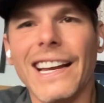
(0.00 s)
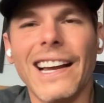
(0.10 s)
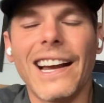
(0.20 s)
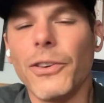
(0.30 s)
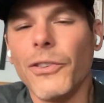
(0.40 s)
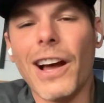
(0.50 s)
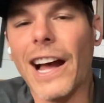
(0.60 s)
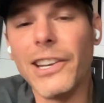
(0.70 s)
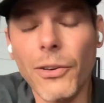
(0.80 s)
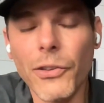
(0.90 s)
I
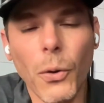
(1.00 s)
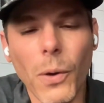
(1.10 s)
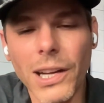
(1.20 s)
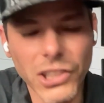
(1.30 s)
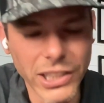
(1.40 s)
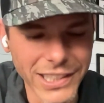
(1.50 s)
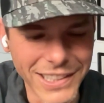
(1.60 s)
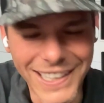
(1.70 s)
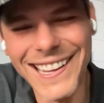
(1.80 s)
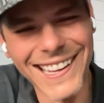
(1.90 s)
don't know why she
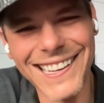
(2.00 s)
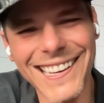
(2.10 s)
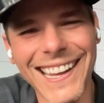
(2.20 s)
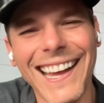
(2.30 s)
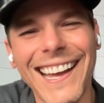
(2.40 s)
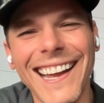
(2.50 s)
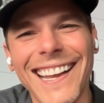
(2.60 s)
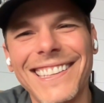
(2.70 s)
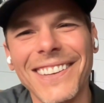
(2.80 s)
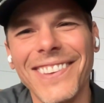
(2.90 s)
did.
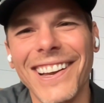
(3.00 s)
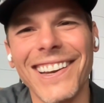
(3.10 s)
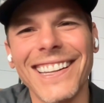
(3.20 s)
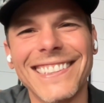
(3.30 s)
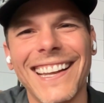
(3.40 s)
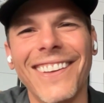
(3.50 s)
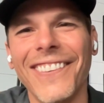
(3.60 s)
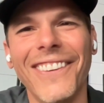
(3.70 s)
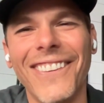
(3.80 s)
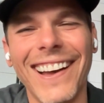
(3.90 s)
To be honest, I
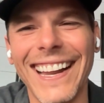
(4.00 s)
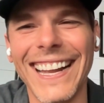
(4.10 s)
don't know why.